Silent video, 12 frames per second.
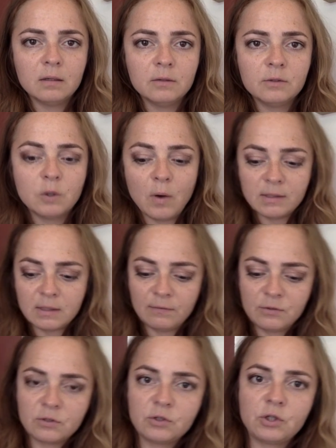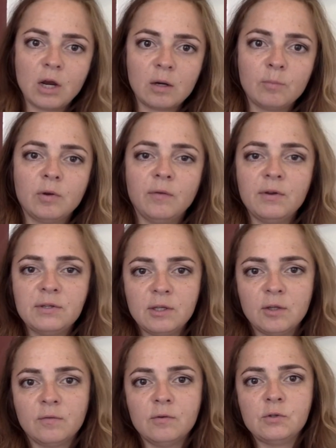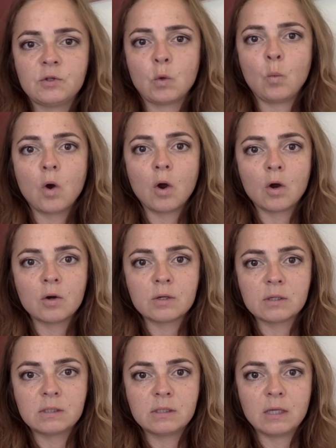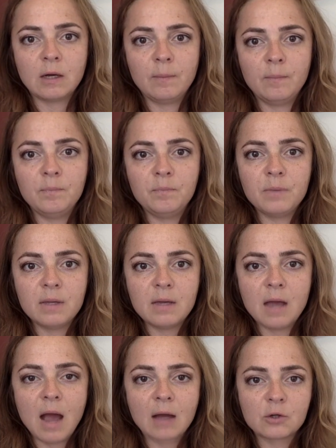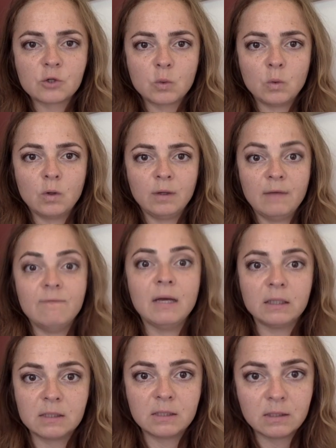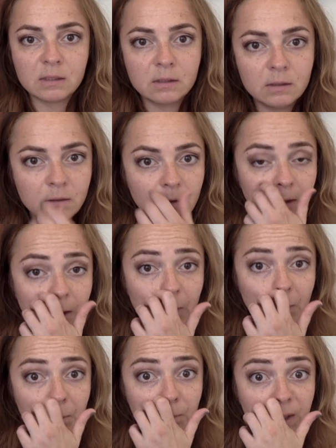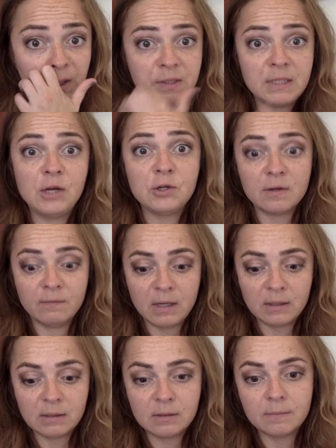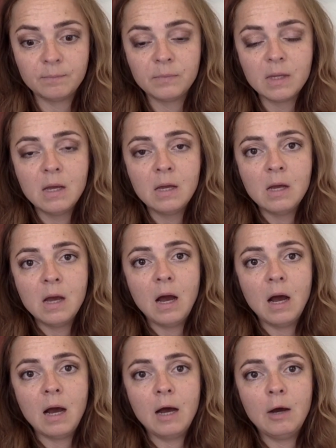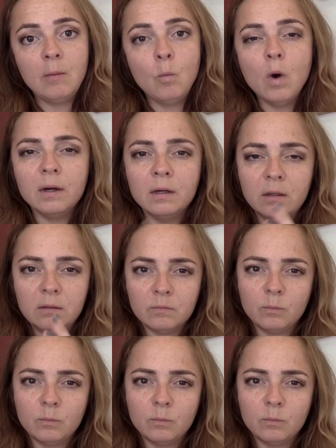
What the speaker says: so as I've shared in previous interviews, there were some actual events, molestation events. One